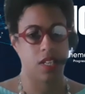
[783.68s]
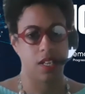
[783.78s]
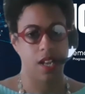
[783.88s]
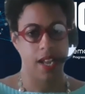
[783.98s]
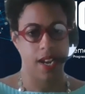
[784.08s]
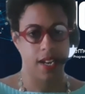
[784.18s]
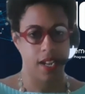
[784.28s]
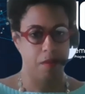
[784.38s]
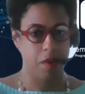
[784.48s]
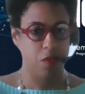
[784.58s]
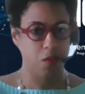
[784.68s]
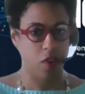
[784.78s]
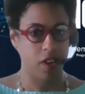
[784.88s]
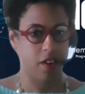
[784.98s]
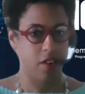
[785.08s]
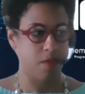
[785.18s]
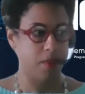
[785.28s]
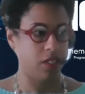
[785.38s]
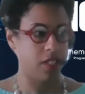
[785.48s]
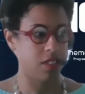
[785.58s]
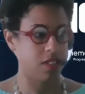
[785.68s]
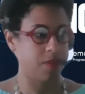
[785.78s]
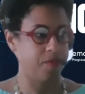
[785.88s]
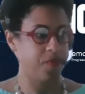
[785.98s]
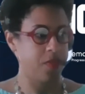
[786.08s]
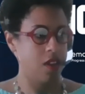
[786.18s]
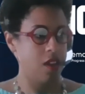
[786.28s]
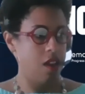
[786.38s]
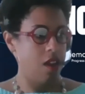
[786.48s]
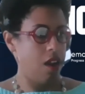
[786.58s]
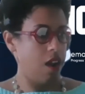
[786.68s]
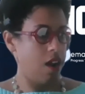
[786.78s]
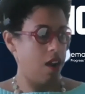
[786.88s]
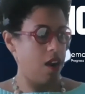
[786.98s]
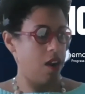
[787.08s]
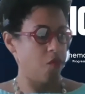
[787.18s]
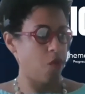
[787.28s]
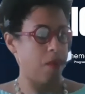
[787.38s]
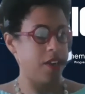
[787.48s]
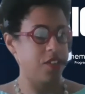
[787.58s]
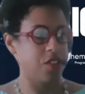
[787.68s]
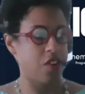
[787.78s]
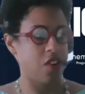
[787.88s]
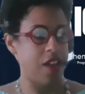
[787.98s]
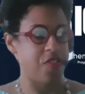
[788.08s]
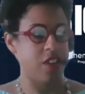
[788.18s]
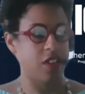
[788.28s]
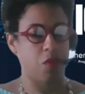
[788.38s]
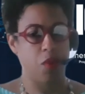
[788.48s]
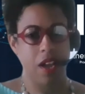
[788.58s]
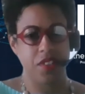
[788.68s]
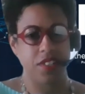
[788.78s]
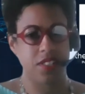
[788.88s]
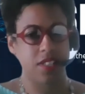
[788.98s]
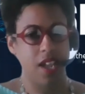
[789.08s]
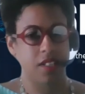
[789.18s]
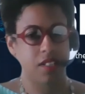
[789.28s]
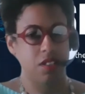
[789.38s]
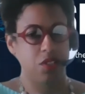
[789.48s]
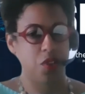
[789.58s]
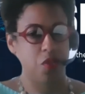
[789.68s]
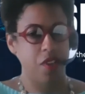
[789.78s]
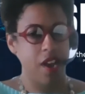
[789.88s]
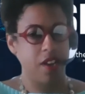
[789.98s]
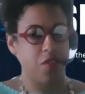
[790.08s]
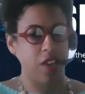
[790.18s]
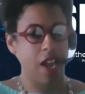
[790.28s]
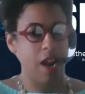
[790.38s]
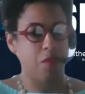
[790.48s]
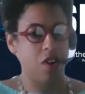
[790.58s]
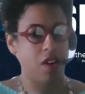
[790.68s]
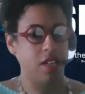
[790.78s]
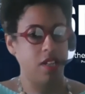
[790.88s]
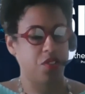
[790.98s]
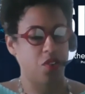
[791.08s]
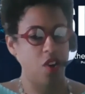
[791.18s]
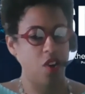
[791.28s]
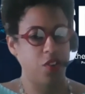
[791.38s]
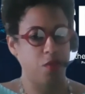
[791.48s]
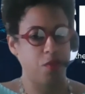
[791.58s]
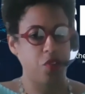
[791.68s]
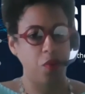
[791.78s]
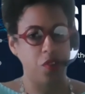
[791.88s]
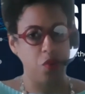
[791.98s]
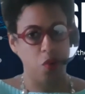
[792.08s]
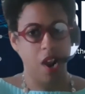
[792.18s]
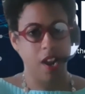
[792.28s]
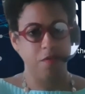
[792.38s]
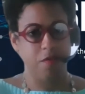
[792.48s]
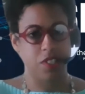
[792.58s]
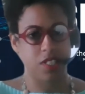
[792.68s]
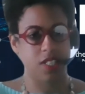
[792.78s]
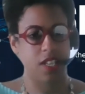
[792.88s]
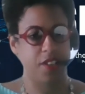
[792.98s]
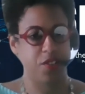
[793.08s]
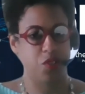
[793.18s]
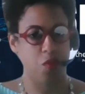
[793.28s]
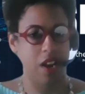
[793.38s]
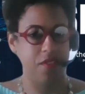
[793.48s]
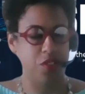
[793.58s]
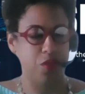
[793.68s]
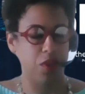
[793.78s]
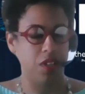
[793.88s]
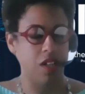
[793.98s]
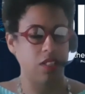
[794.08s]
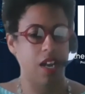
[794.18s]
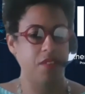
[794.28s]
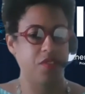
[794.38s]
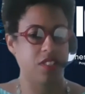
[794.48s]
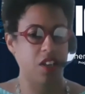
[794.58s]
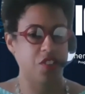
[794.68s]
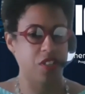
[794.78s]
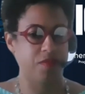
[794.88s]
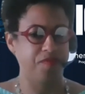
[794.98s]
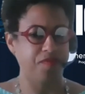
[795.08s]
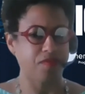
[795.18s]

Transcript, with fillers: in, at 8 a.m. every morning on our email list. Uh, reminder, I think we have this set so that your camera is turned off and you're muted when you arrive, but just in case you arrive to a, a live discussion